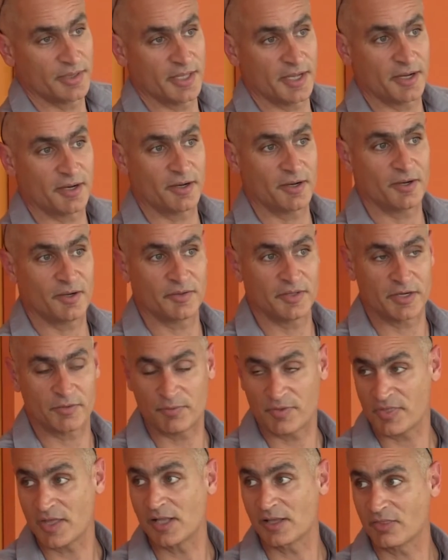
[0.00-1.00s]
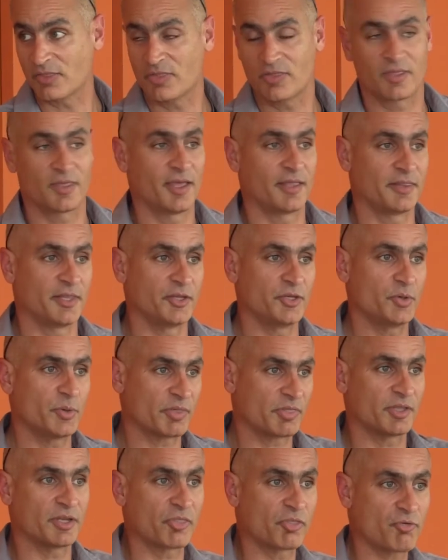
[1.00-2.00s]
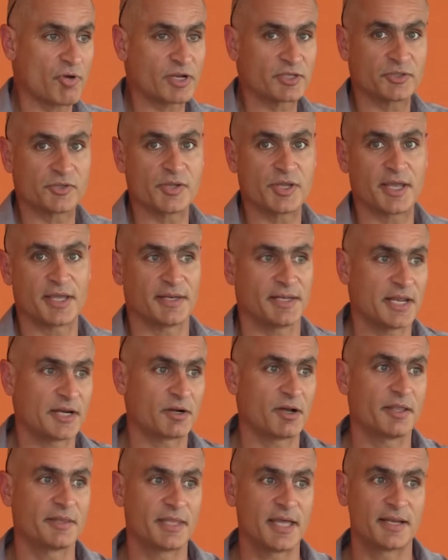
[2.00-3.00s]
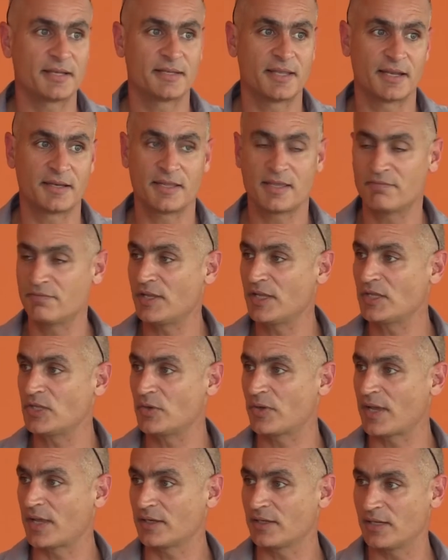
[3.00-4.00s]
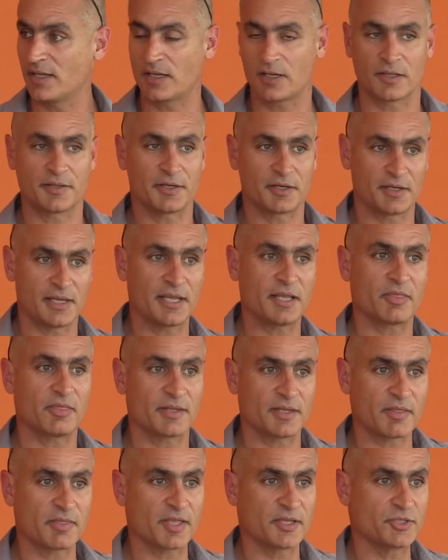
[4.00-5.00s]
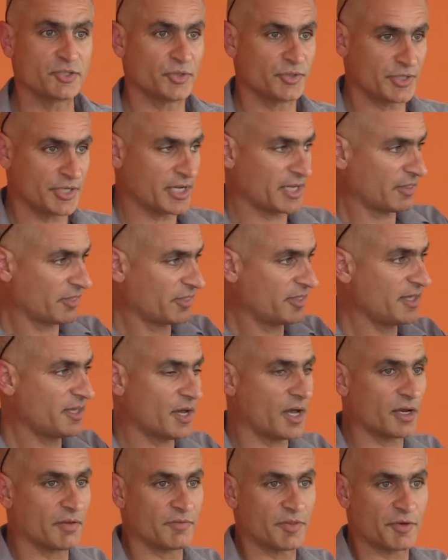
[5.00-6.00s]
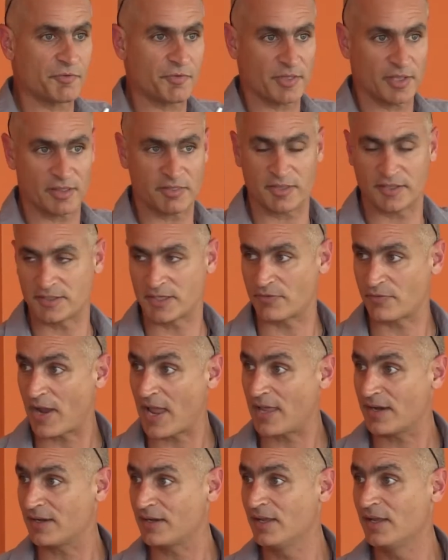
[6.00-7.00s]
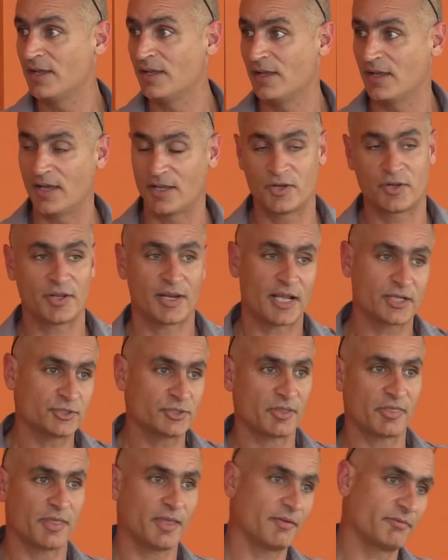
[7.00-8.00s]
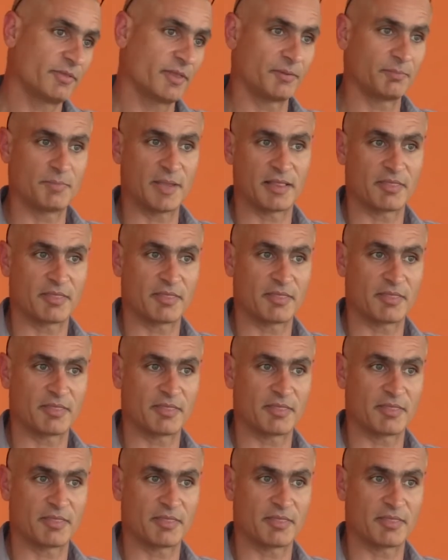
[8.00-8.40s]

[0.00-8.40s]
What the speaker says: their results. And then you as an instructor, you can later on that evening, you can click on their links that they sent you, and you can see all of the results that they ran, and you can actually see if that